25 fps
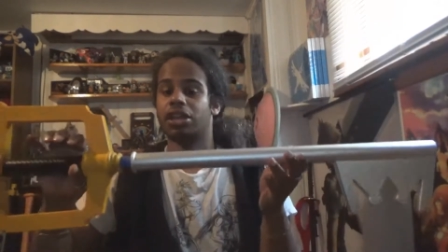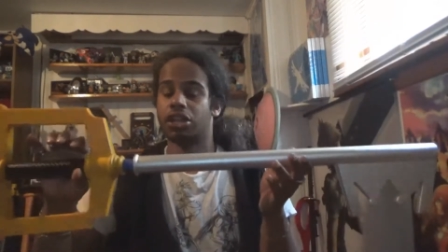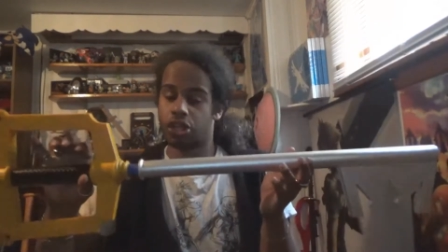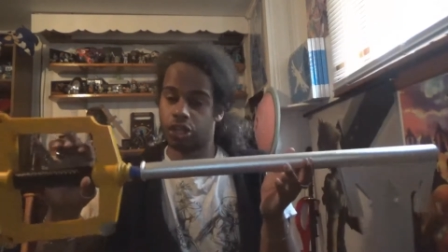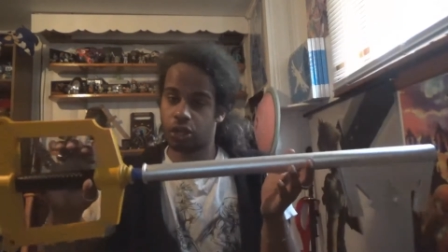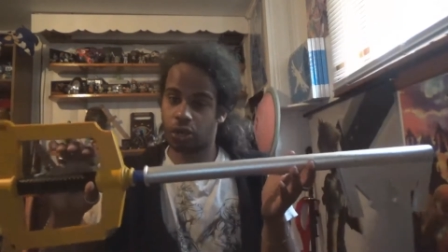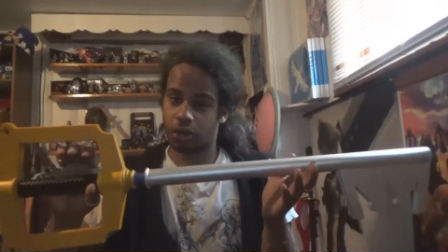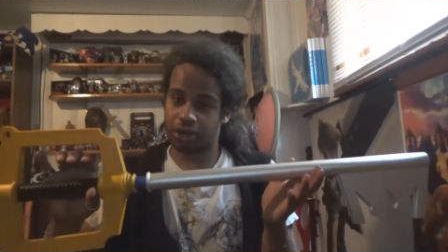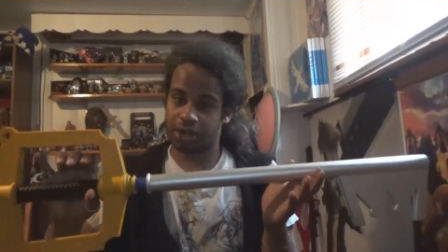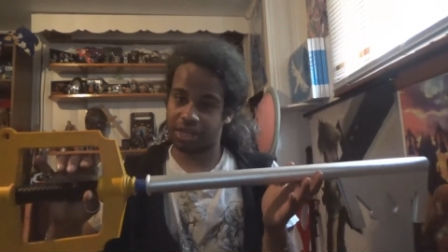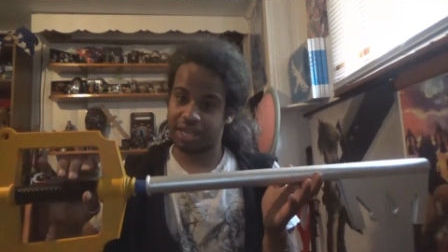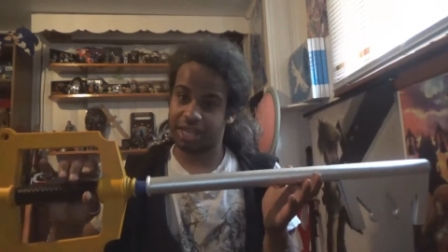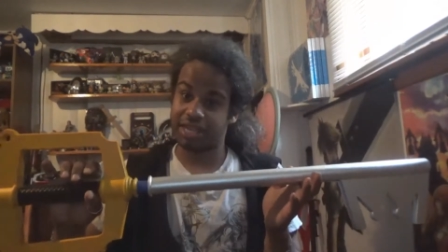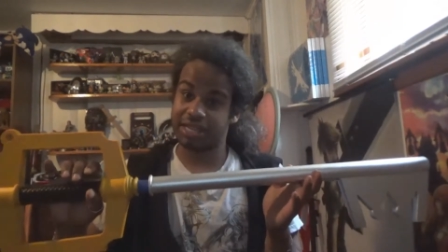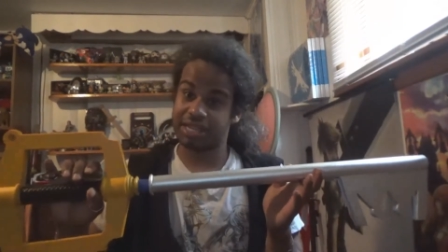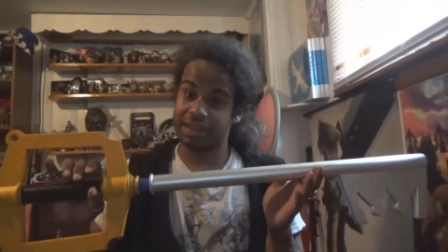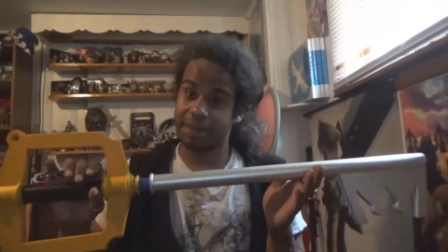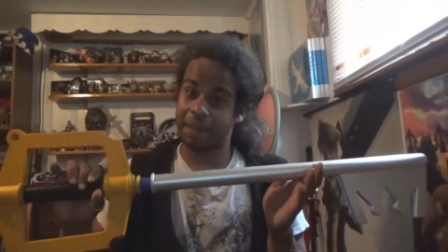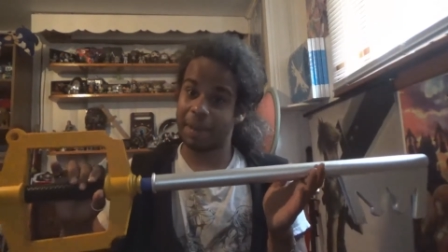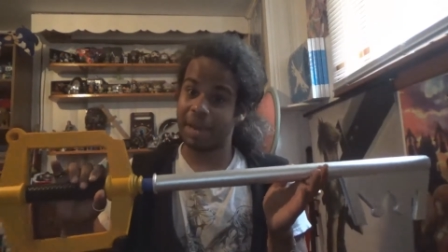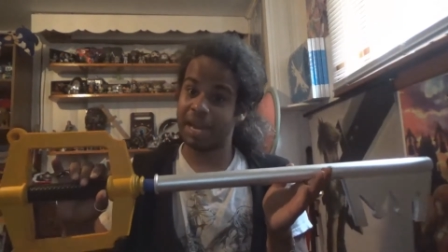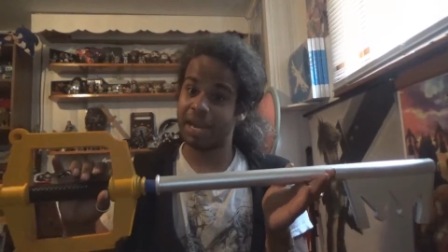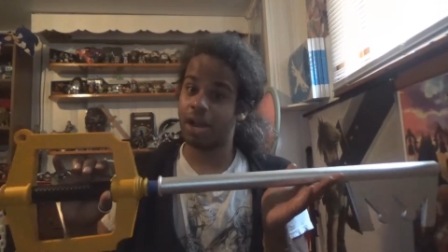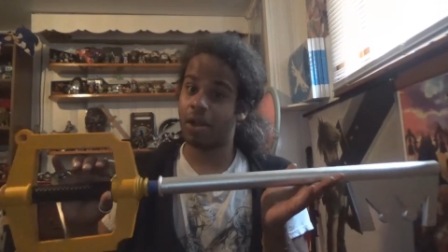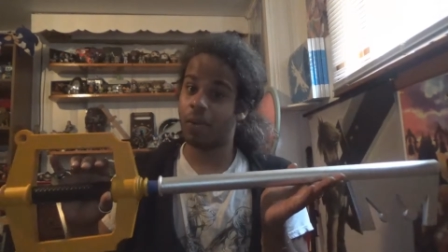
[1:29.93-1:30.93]
you're
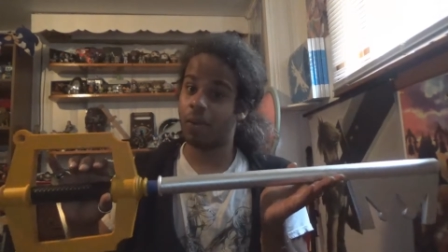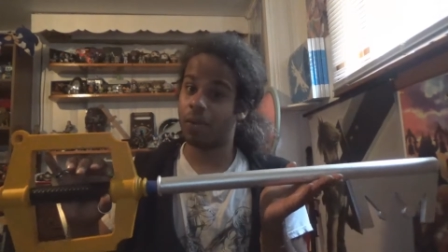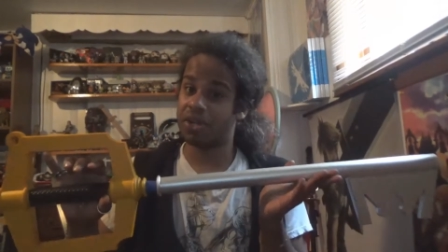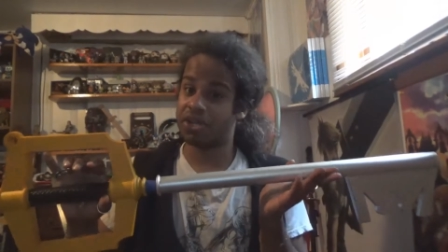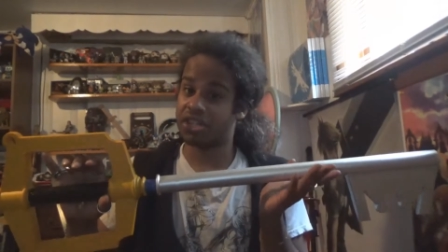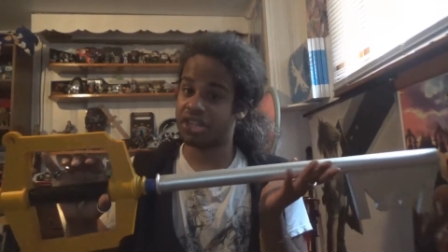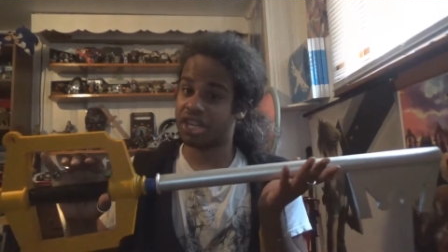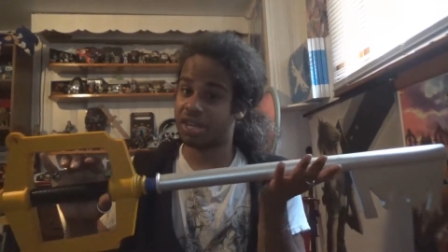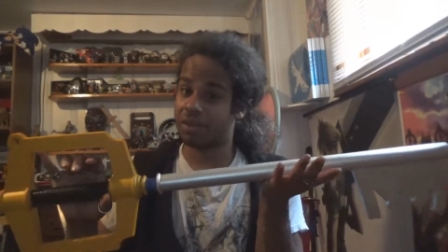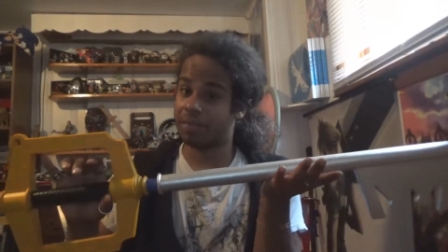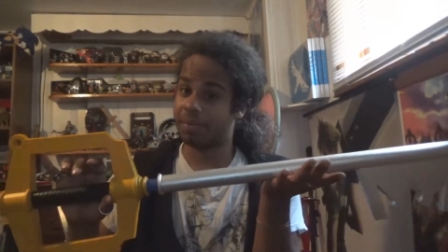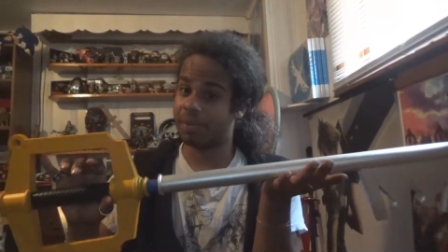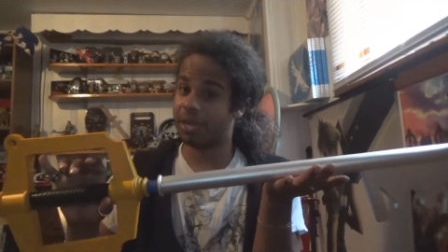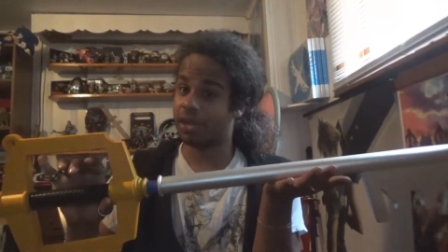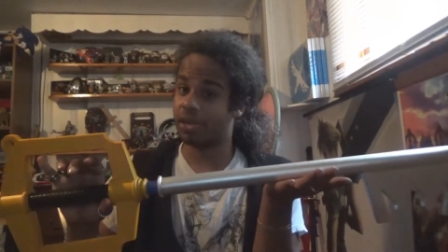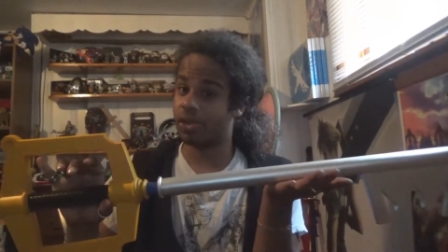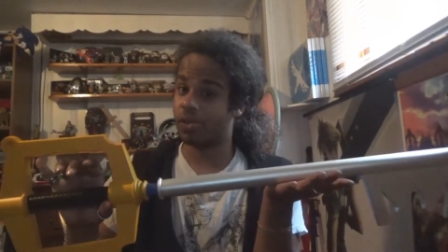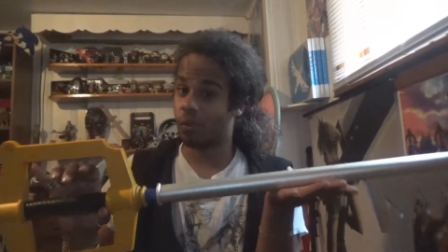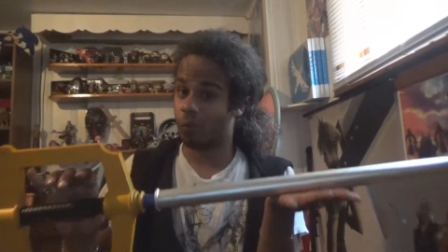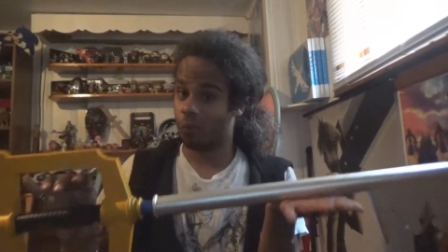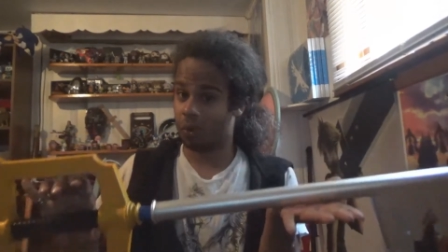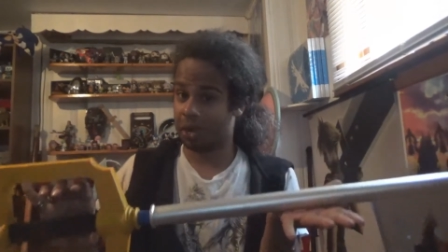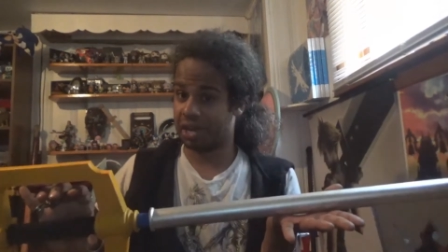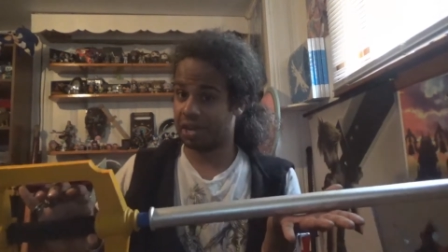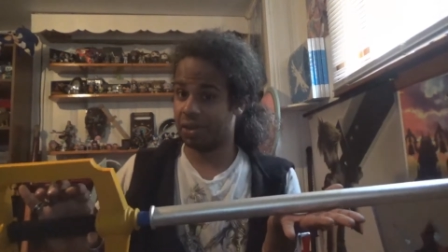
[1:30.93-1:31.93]
depending on which keyblade
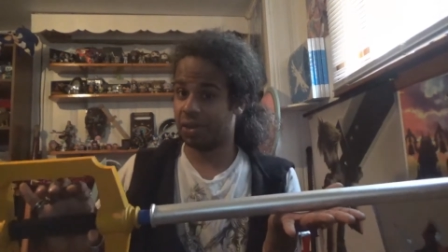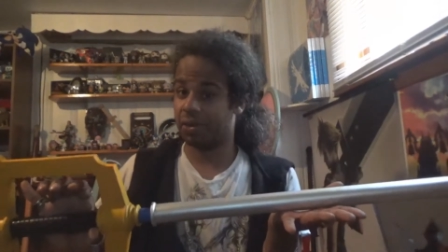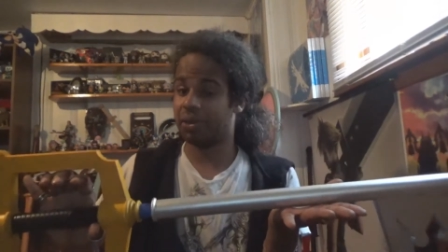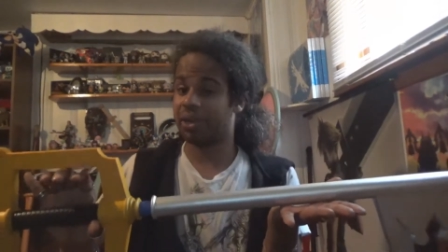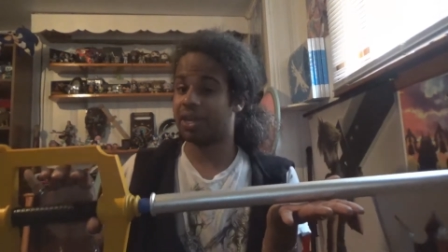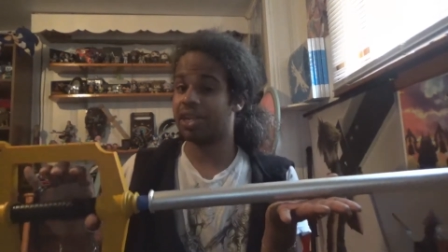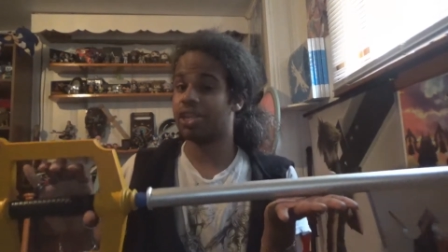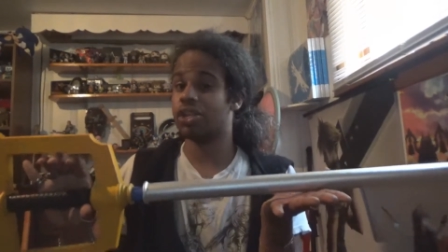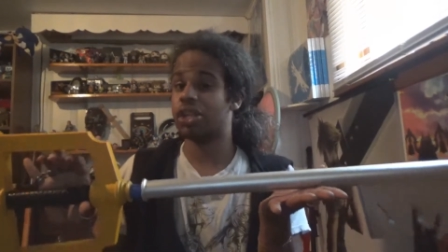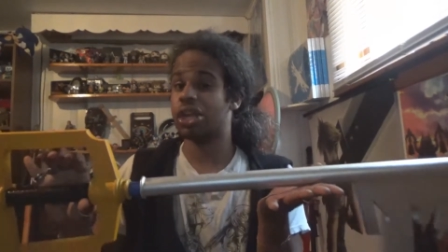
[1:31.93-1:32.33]
you wield,